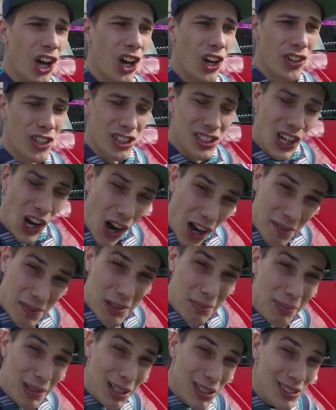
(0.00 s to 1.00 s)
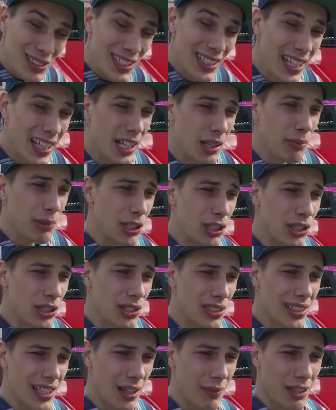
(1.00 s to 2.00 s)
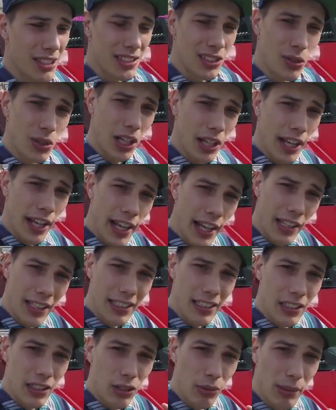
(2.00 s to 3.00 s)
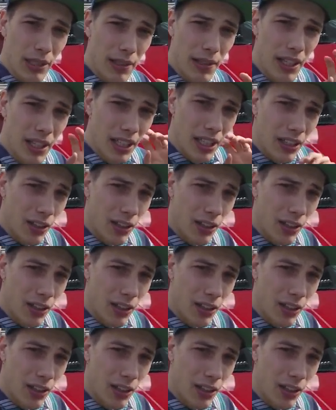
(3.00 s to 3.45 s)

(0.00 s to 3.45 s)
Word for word: on the timing belt because um, it's still kind of howling a little bit.